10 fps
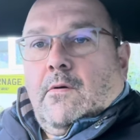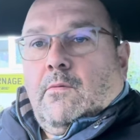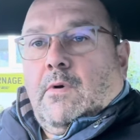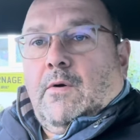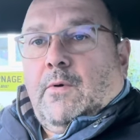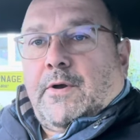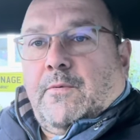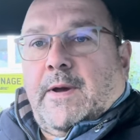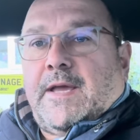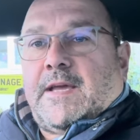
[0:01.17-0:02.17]
Well, what a
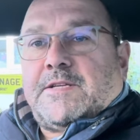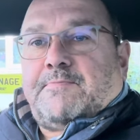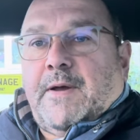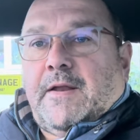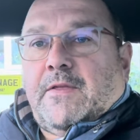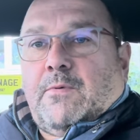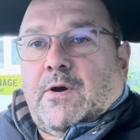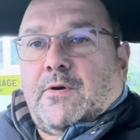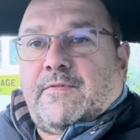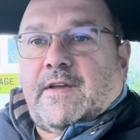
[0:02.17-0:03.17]
week it's been in the
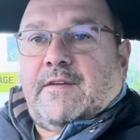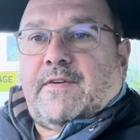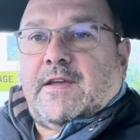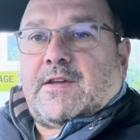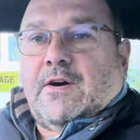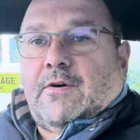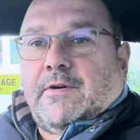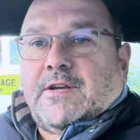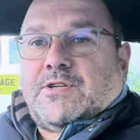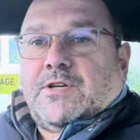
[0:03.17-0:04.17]
world of EV
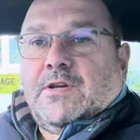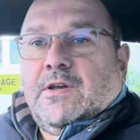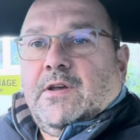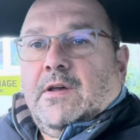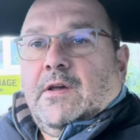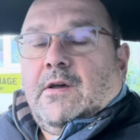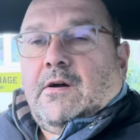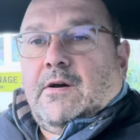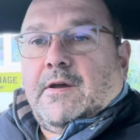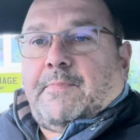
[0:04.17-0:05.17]
Car-Nage.
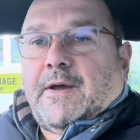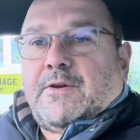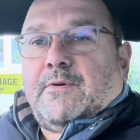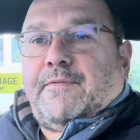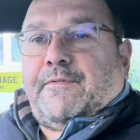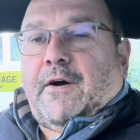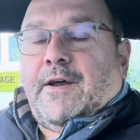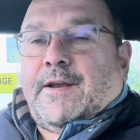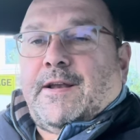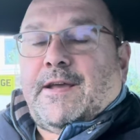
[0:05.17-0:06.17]
I appear to have
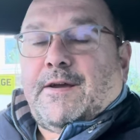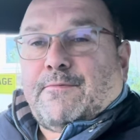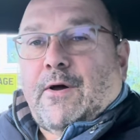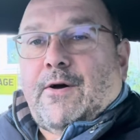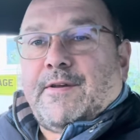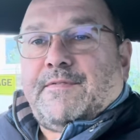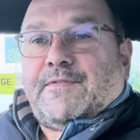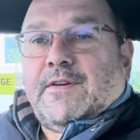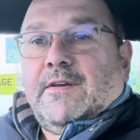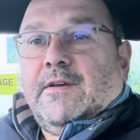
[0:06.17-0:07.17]
finally
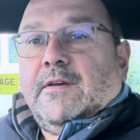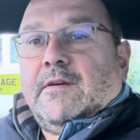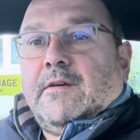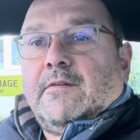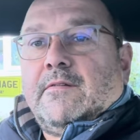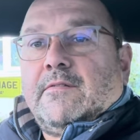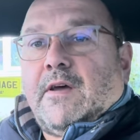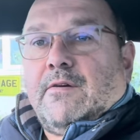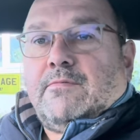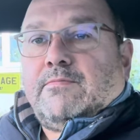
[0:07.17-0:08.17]
arrived.
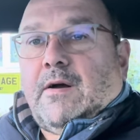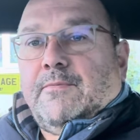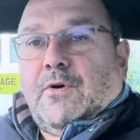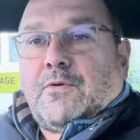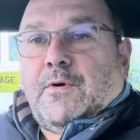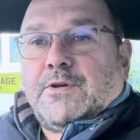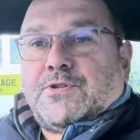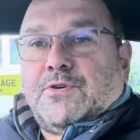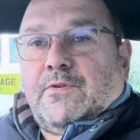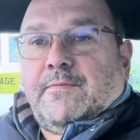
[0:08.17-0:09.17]
Though I'm not quite
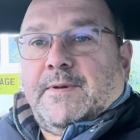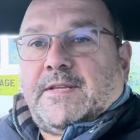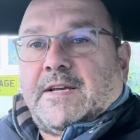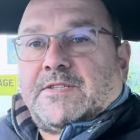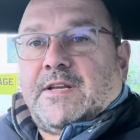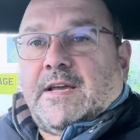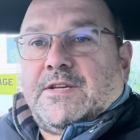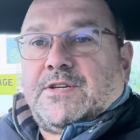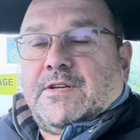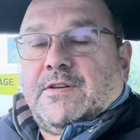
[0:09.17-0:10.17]
sure of my
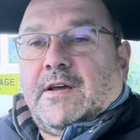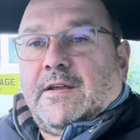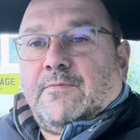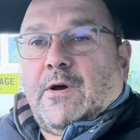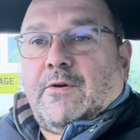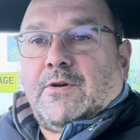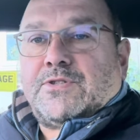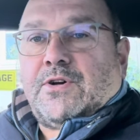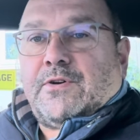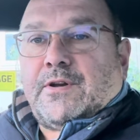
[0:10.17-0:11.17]
destination and where I
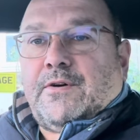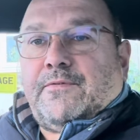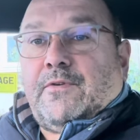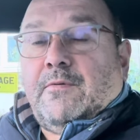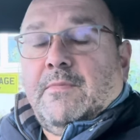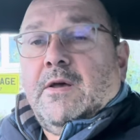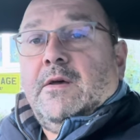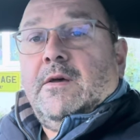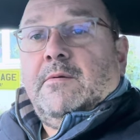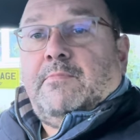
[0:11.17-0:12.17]
started off from,
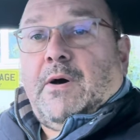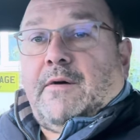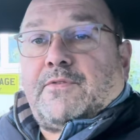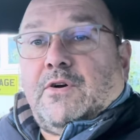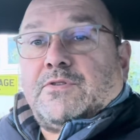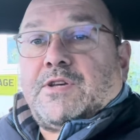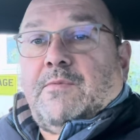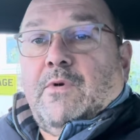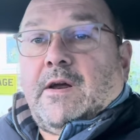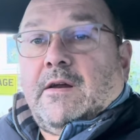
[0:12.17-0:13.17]
but I've got
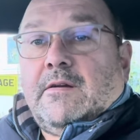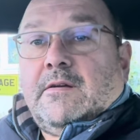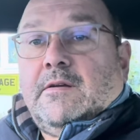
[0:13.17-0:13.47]
somewhere.